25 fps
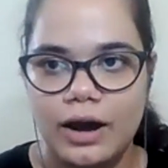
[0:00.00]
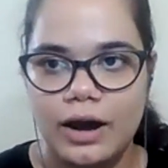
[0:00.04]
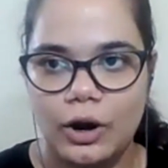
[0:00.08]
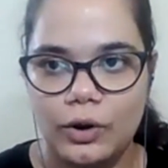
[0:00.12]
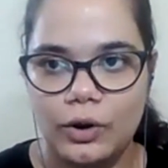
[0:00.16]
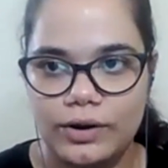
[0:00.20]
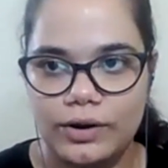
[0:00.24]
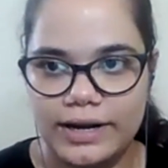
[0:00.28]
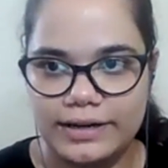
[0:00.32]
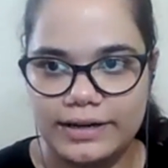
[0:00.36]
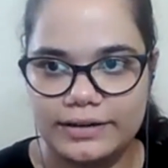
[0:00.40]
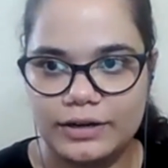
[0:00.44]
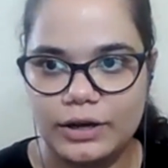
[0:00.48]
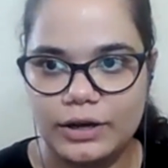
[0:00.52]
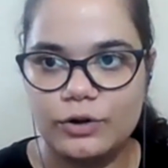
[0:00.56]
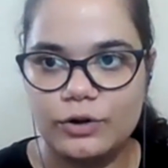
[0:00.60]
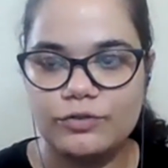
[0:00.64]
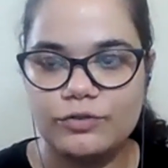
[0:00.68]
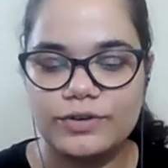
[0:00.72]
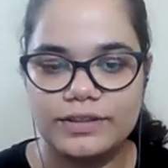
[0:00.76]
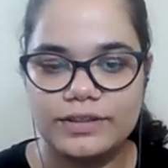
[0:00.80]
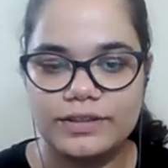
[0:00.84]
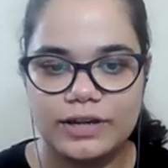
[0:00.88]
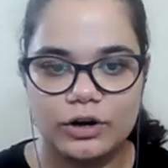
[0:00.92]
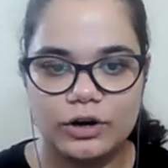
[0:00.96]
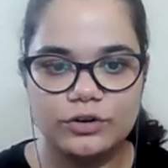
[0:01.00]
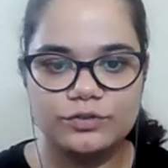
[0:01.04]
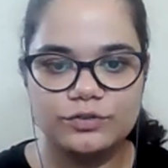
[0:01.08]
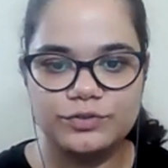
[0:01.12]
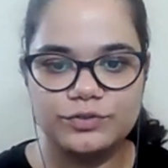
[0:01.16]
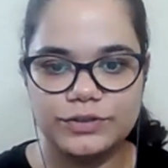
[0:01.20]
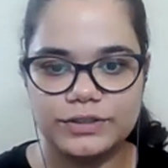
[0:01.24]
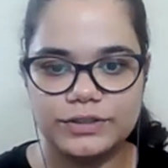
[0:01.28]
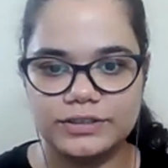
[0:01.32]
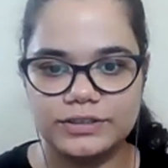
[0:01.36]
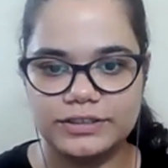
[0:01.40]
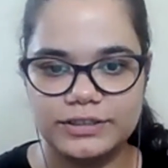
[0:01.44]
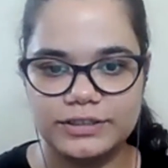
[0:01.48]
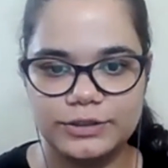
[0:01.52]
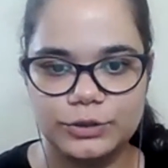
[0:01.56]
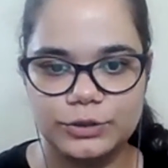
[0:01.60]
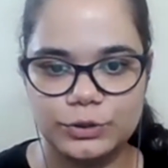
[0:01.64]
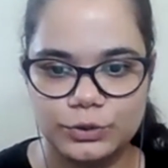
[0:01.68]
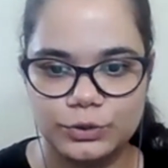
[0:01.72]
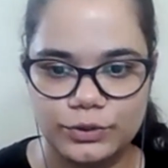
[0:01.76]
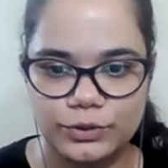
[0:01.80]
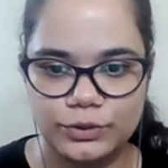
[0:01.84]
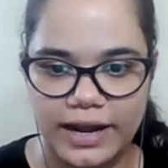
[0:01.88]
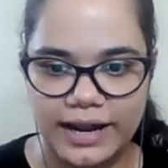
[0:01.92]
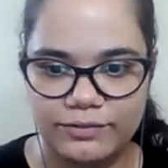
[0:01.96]
Alright, now without further
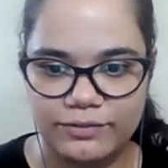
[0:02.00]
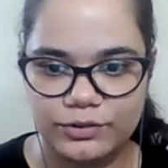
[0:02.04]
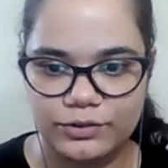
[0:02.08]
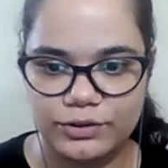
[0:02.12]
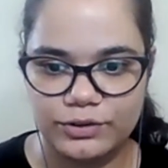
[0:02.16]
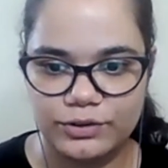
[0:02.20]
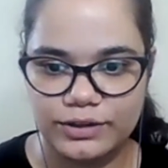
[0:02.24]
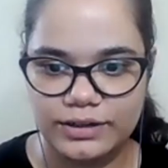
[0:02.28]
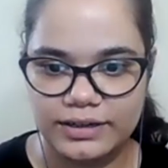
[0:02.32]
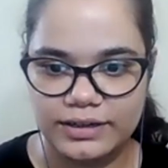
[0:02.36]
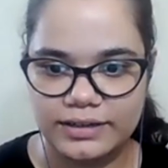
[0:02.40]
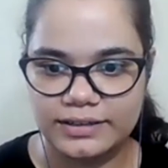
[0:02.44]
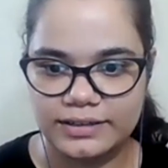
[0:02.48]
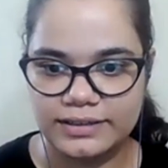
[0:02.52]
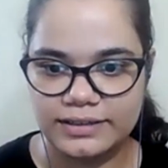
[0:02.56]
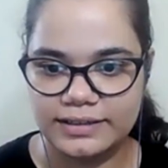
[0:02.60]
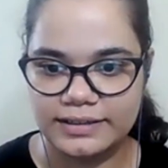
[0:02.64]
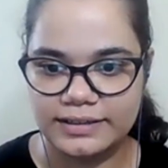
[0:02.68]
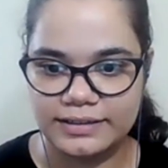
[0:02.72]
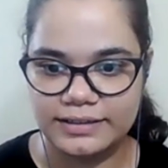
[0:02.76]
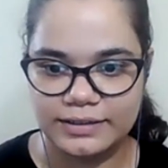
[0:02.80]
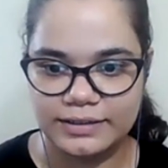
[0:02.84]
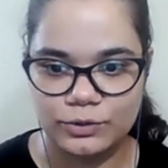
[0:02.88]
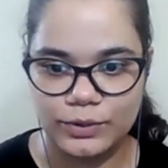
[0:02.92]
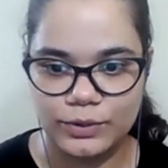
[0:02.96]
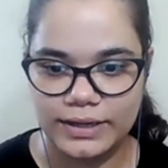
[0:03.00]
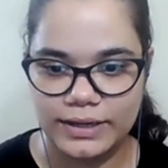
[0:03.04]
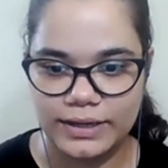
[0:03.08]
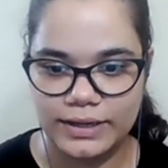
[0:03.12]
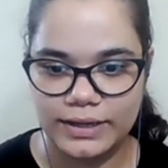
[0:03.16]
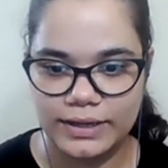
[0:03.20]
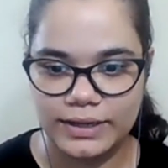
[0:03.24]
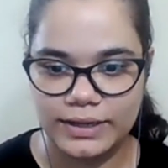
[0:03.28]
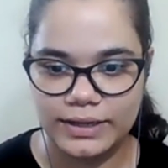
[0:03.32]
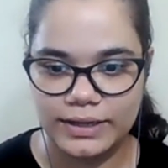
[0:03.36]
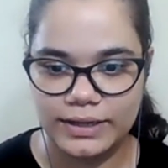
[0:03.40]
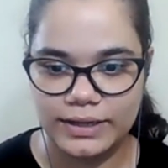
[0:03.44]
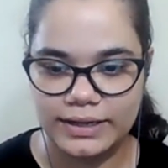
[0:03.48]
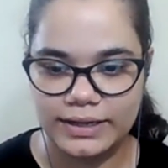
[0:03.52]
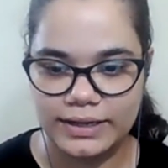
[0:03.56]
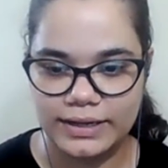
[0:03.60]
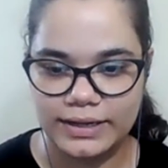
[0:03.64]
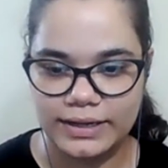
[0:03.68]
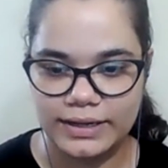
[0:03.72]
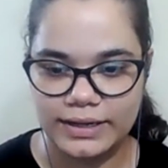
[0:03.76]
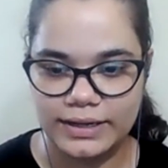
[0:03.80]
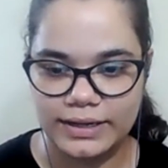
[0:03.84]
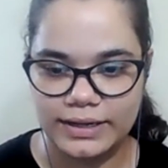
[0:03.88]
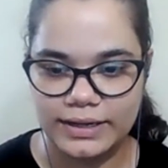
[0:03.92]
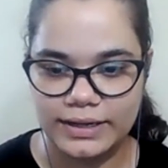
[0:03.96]
ado, I would uh, quickly
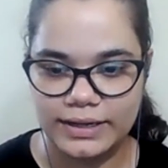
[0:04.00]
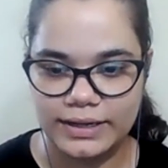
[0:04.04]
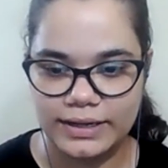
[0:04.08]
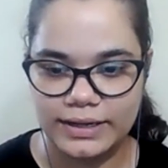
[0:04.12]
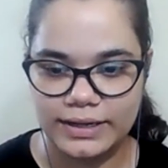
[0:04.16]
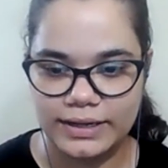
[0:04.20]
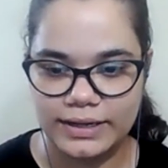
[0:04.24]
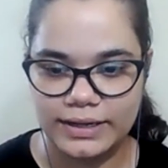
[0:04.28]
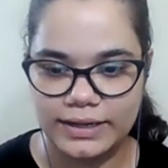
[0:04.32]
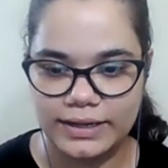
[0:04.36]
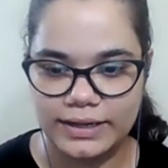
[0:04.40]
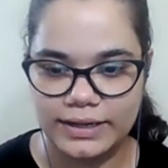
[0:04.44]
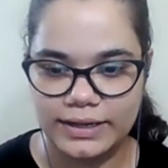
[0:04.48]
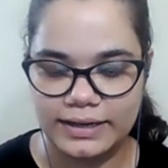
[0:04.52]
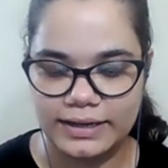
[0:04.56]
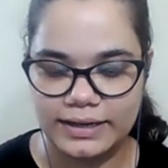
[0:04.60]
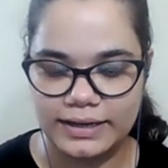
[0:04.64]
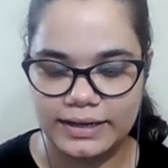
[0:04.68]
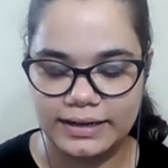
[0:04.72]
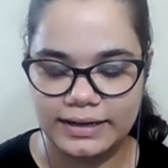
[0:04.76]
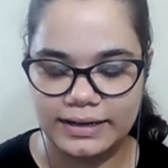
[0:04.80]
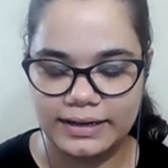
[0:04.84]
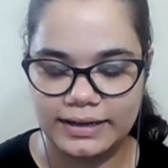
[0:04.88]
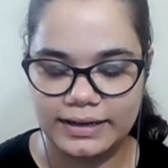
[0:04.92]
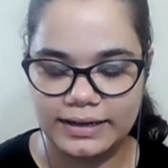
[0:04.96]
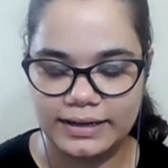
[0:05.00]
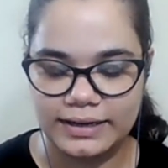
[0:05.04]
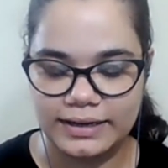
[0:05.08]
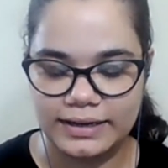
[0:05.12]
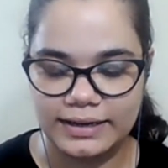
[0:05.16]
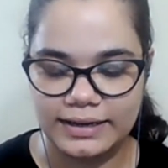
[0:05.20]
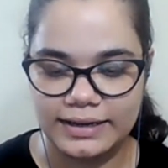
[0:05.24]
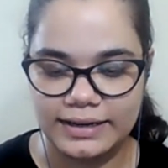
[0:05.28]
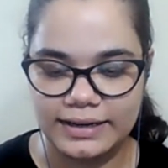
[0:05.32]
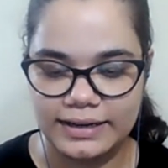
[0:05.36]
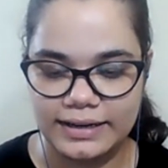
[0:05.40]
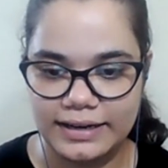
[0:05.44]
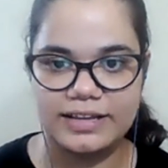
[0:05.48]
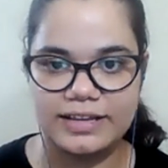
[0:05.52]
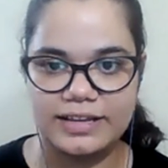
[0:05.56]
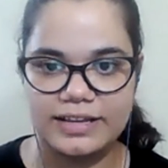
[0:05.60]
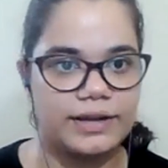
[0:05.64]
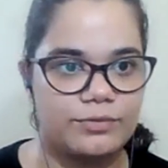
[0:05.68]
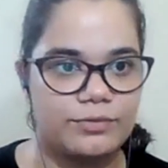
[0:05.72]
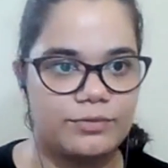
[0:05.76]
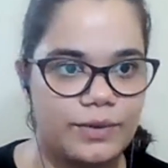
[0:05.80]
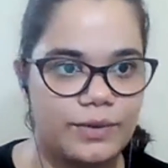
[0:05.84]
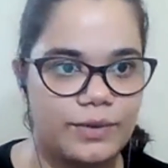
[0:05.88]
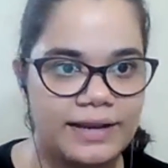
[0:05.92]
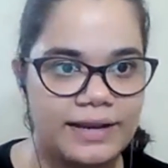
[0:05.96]
introduce our today's speaker to
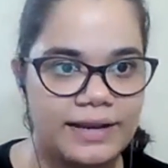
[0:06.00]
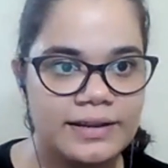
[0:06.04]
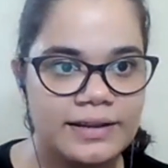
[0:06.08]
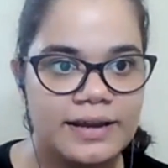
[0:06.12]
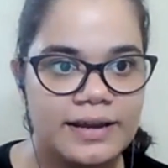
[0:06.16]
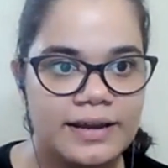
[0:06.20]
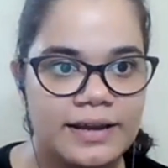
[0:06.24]
everyone.